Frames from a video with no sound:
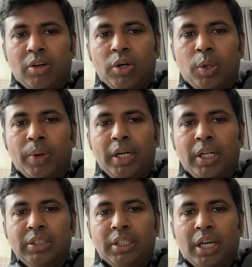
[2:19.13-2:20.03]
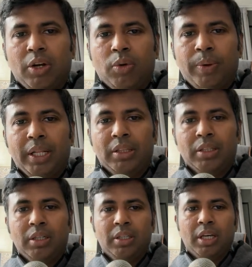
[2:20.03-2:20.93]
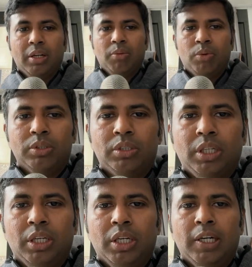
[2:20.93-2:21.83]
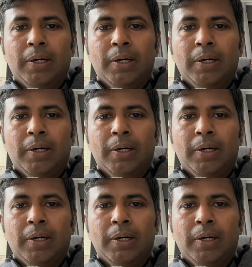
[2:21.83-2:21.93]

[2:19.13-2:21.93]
on 22nd or 23rd there was the